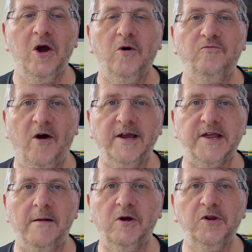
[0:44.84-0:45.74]
Right,
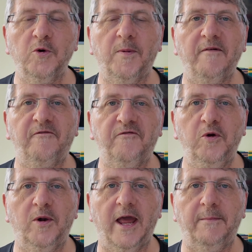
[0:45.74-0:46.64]
I'm going to talk about
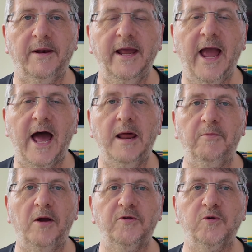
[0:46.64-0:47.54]
food labelling, and
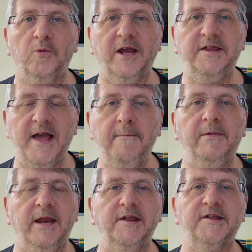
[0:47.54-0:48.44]
I'm going to talk in 10
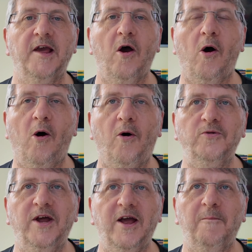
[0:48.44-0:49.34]
minutes
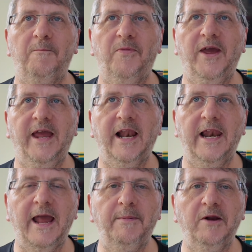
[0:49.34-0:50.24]
on the
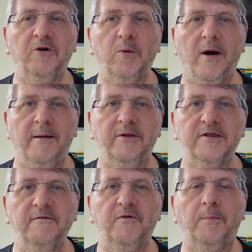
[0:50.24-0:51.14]
labelling
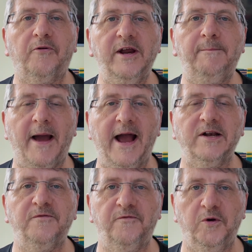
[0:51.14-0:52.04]
requirements for
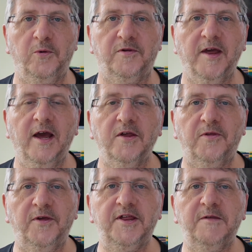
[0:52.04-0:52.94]
pre-packed foods.
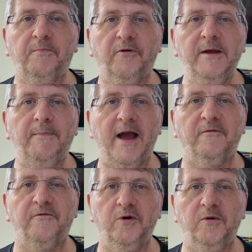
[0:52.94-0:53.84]
So this is
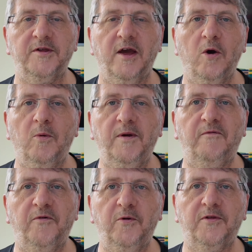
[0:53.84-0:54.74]
pre-packed foods will be
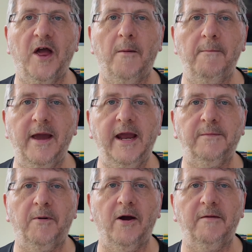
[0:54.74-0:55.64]
foods that are
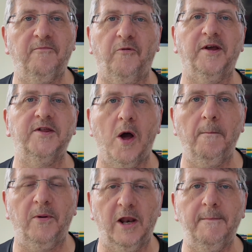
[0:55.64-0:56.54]
made by, for
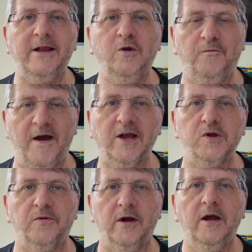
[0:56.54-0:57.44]
example, a
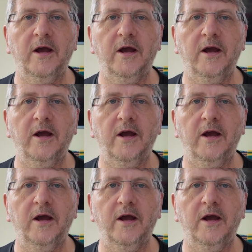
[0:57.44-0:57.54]
manufacturer